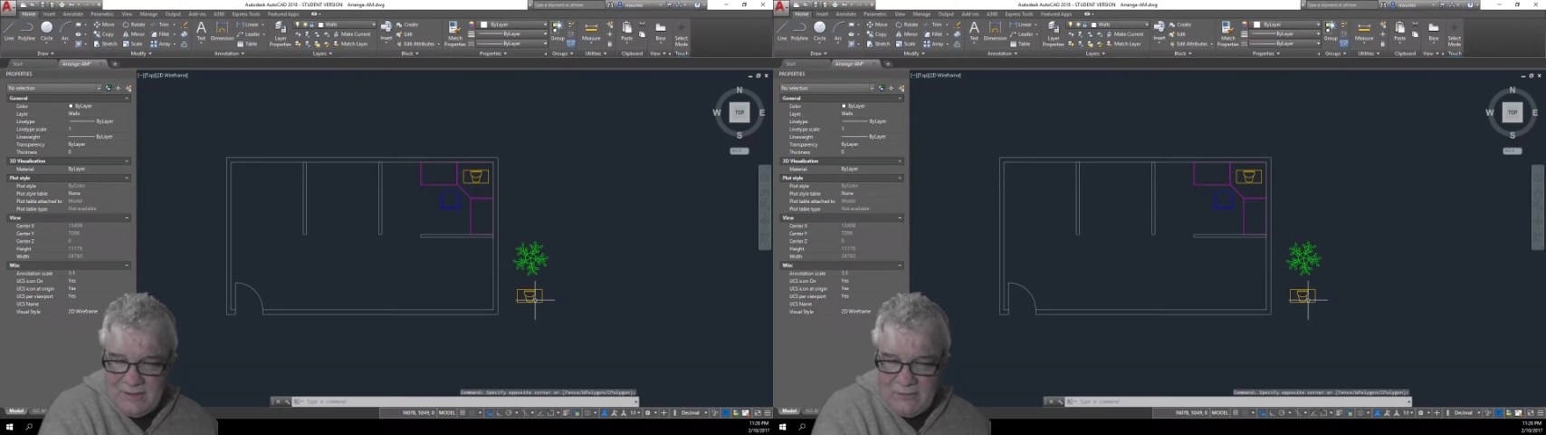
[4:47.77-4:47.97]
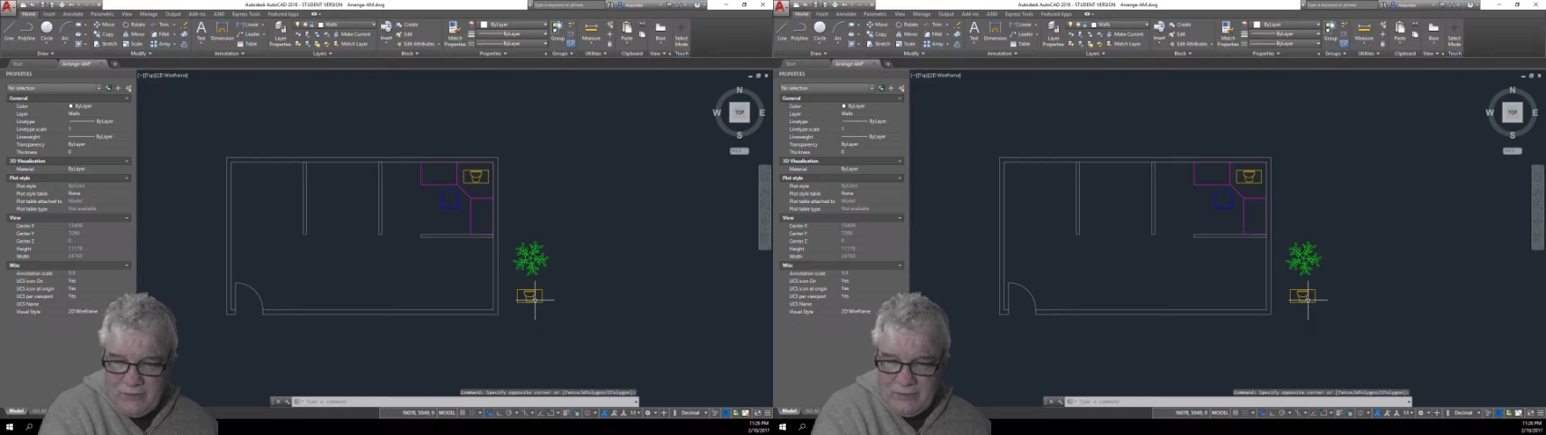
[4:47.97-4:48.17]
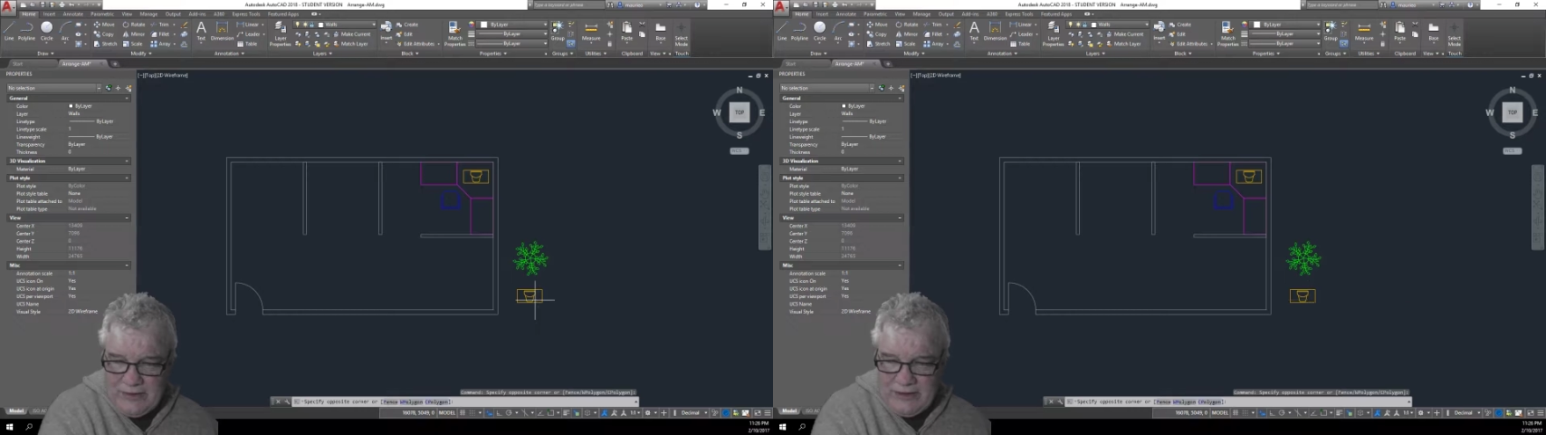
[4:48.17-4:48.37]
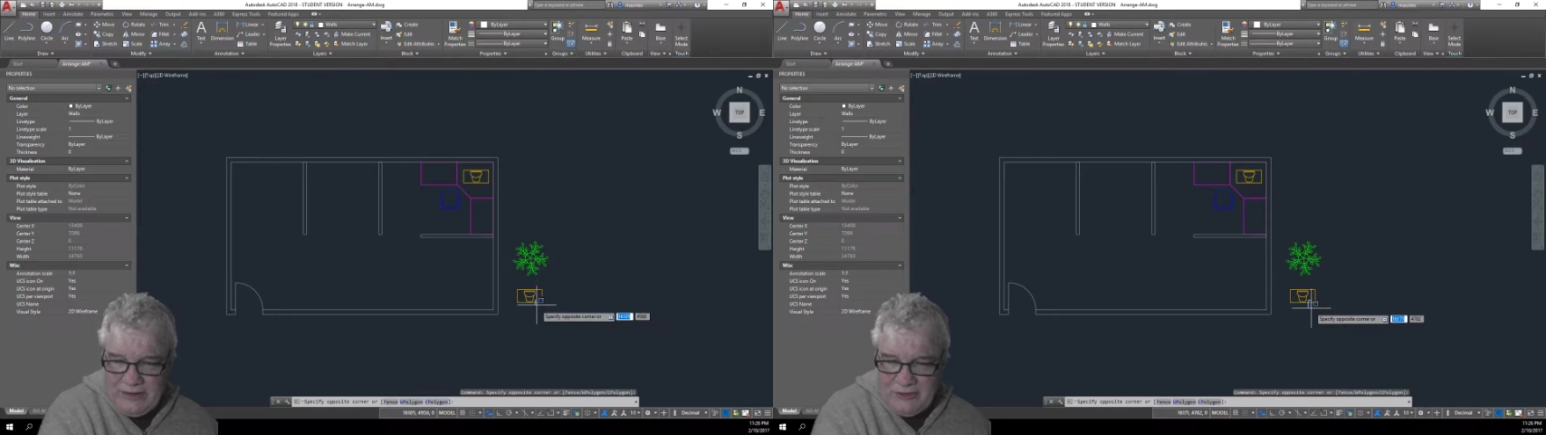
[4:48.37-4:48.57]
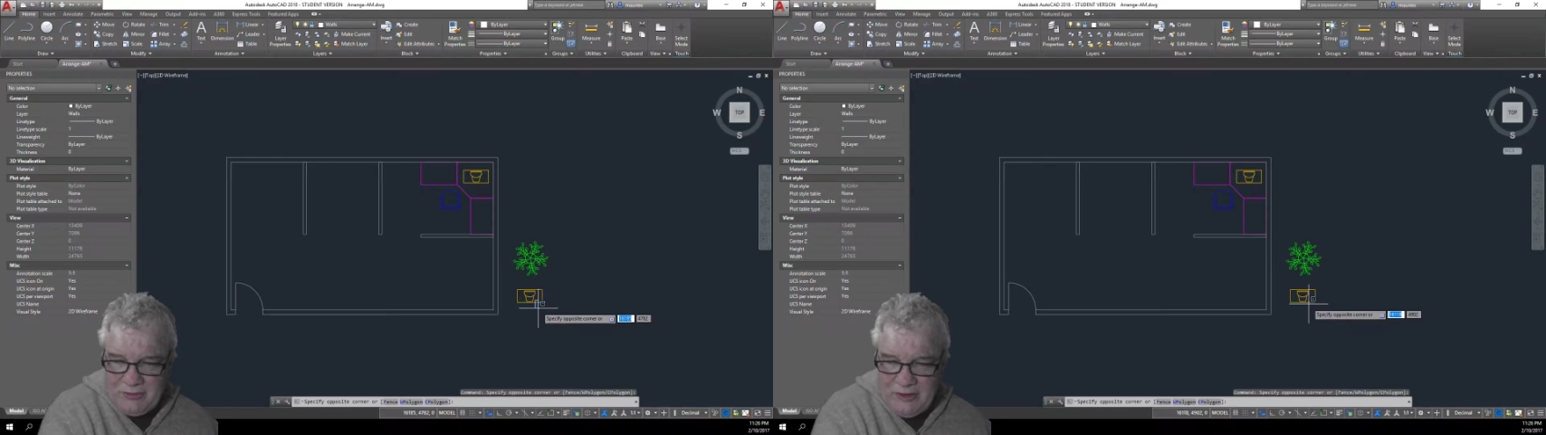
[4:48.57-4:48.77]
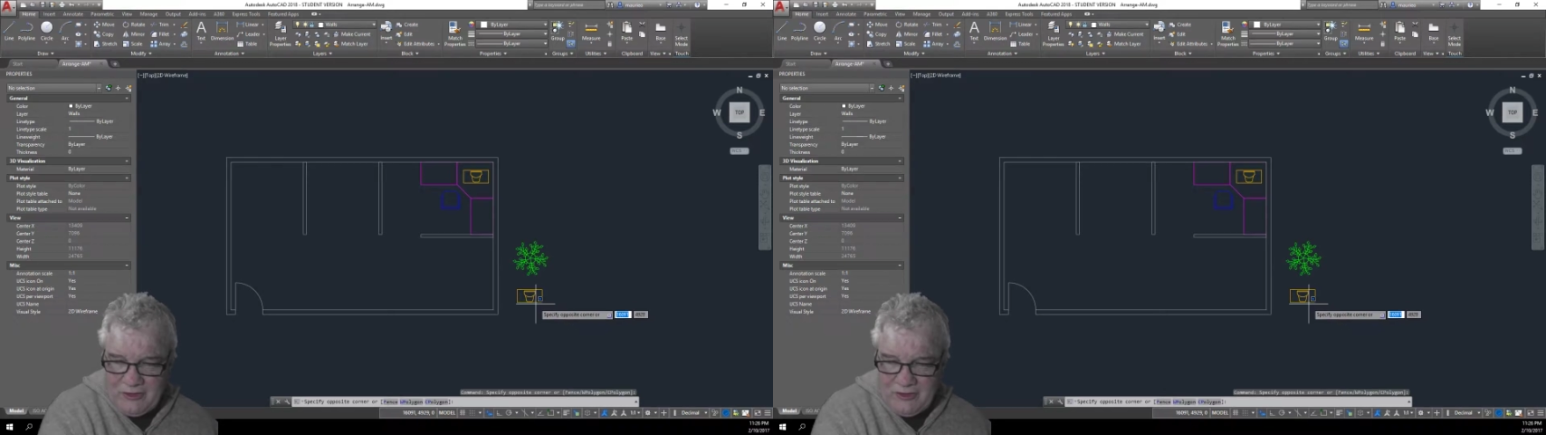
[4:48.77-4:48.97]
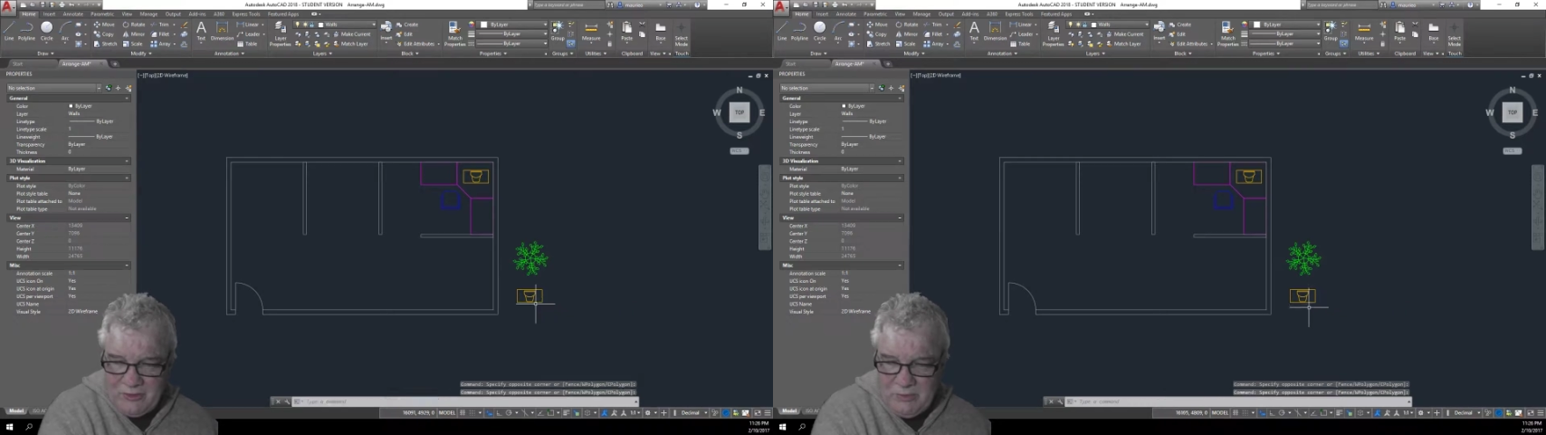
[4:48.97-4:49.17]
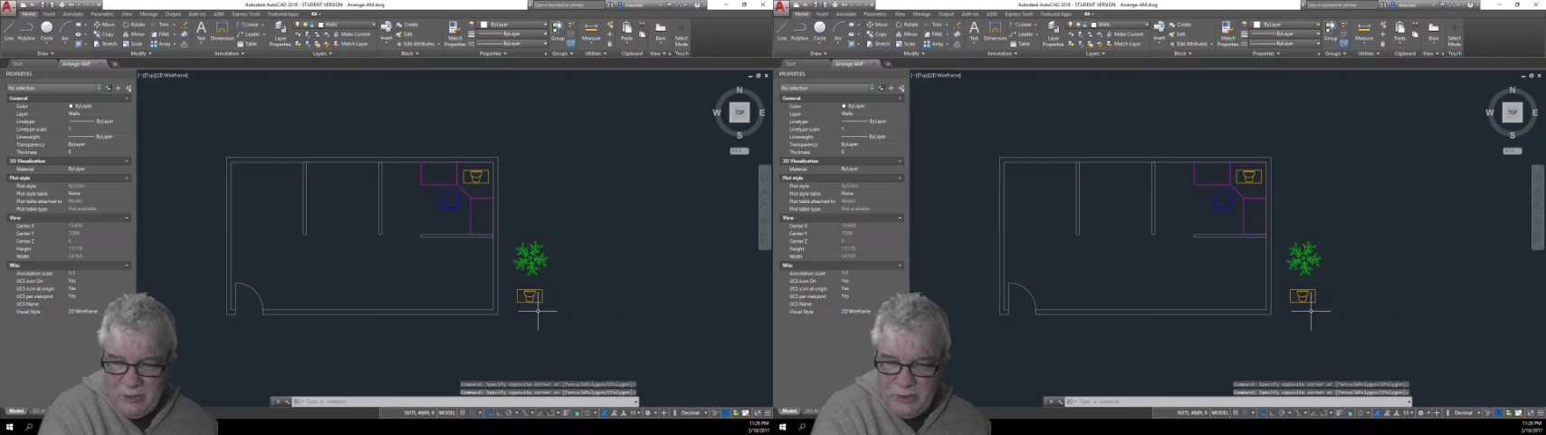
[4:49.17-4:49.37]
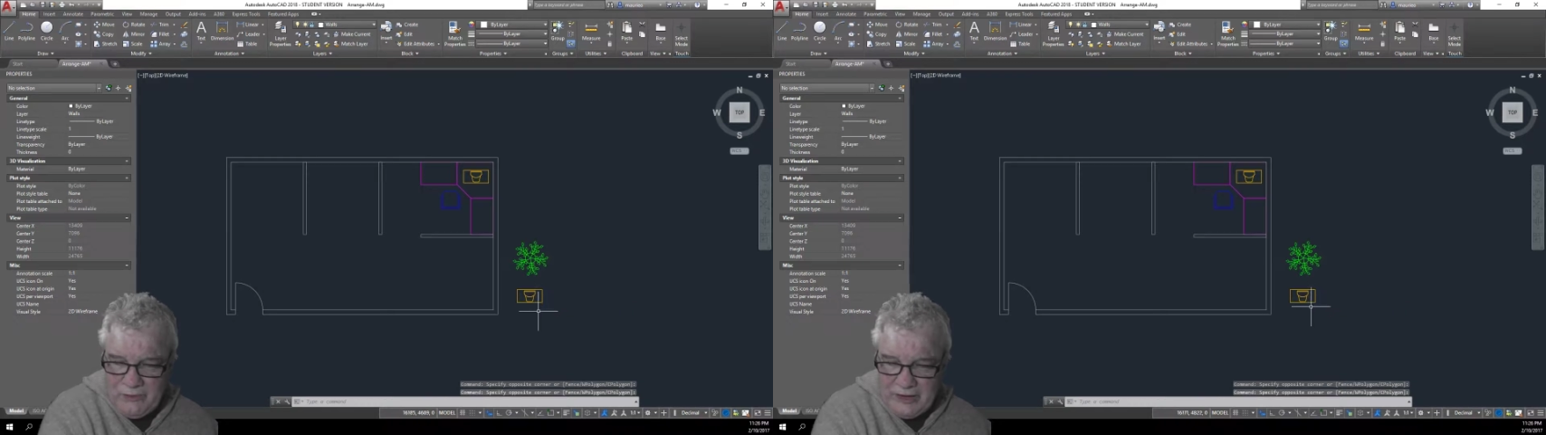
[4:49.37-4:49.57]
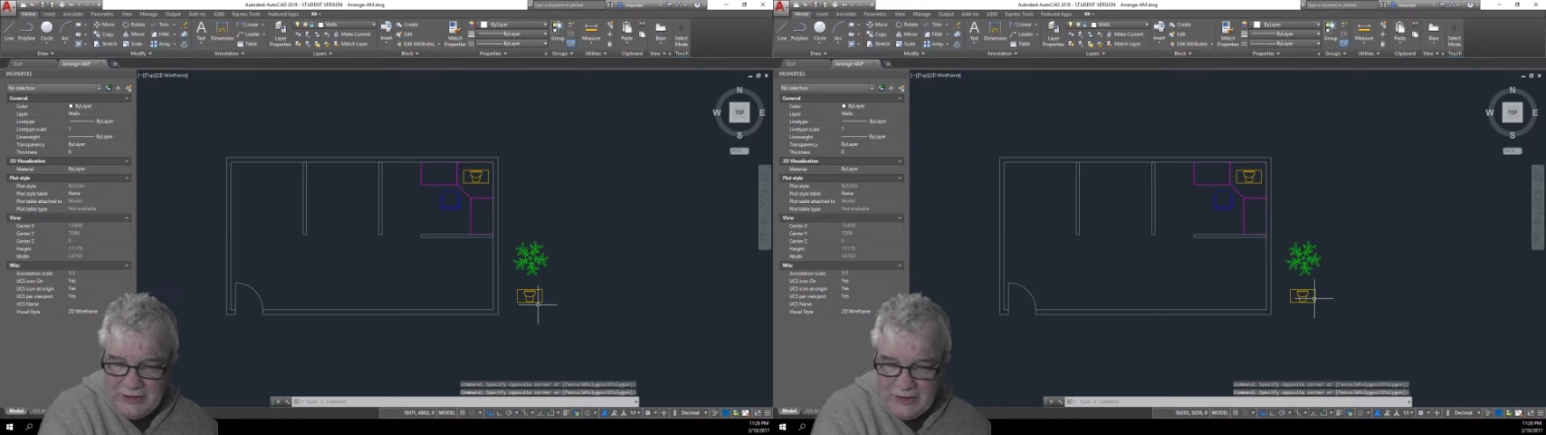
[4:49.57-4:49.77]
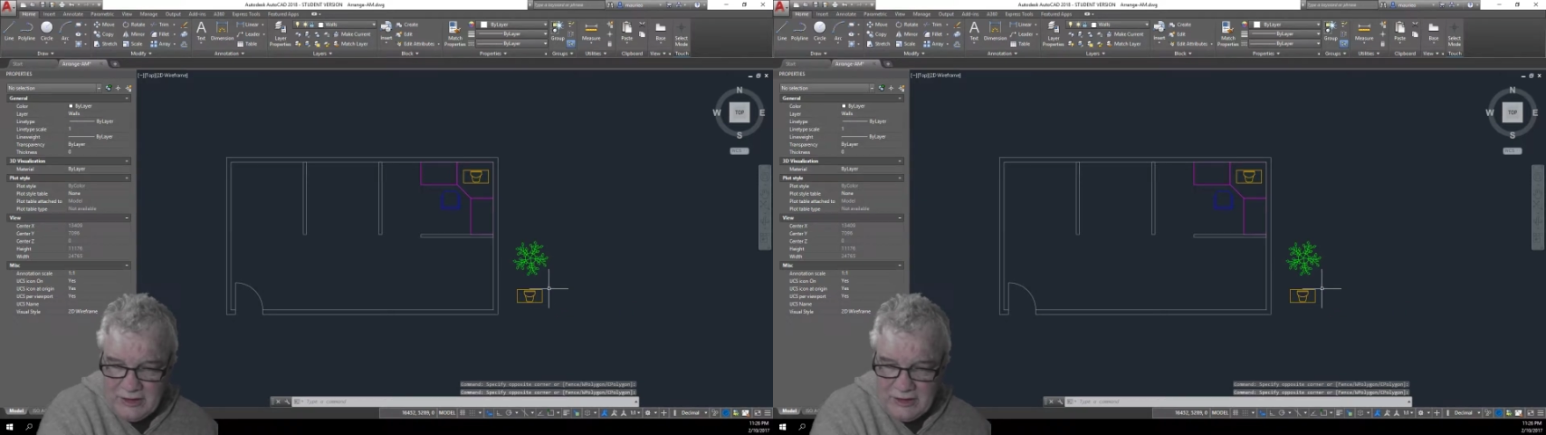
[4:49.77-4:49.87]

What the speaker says: from there. I was supposed to move it.